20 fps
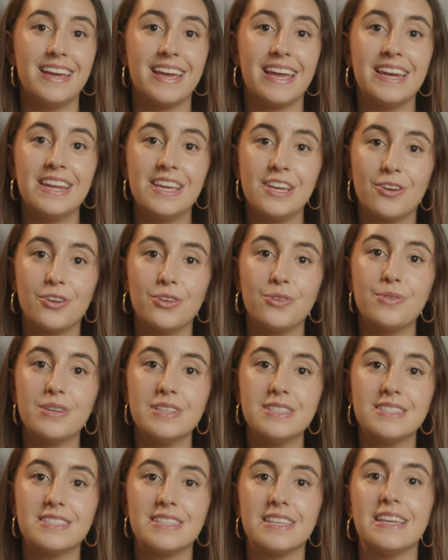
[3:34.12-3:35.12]
In here you
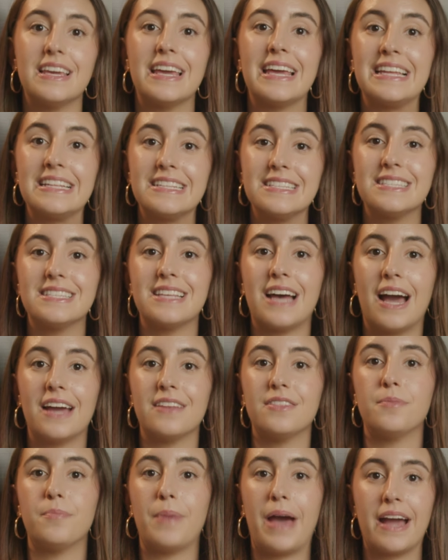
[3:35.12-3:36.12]
can see
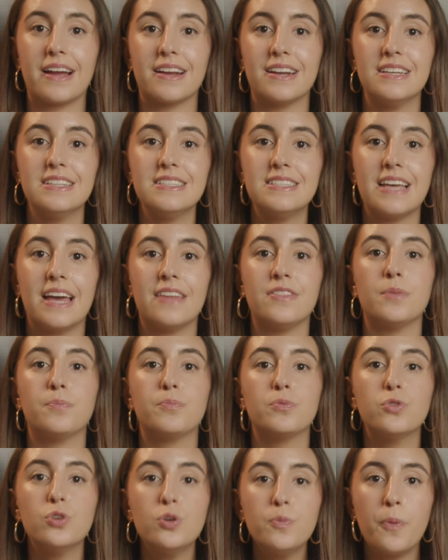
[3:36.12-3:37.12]
inside the magnets, and the
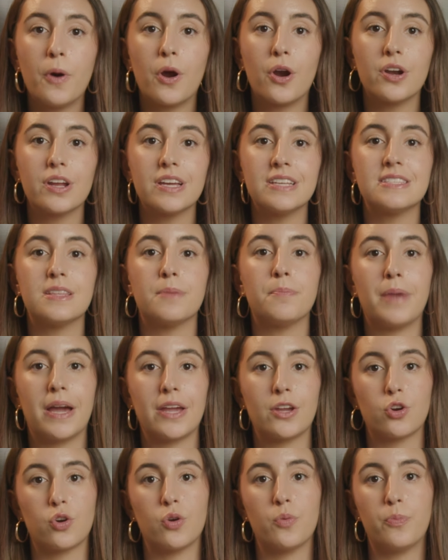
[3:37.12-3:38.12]
blue part is the
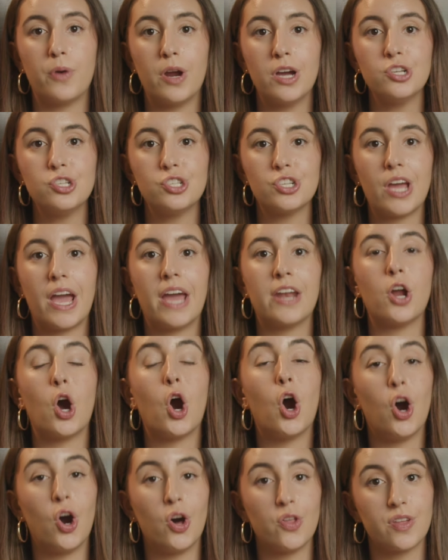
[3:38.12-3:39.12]
micro brush and
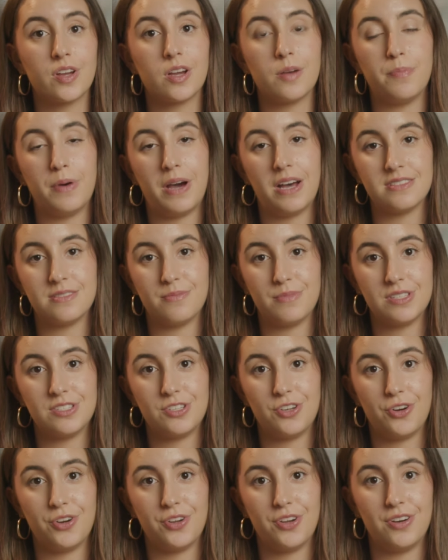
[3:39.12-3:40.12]
all the composite
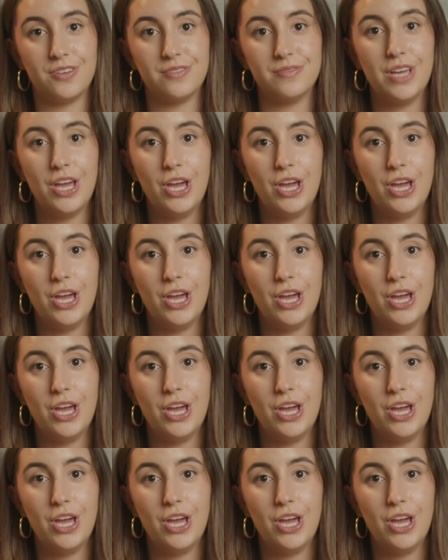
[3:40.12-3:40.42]
material.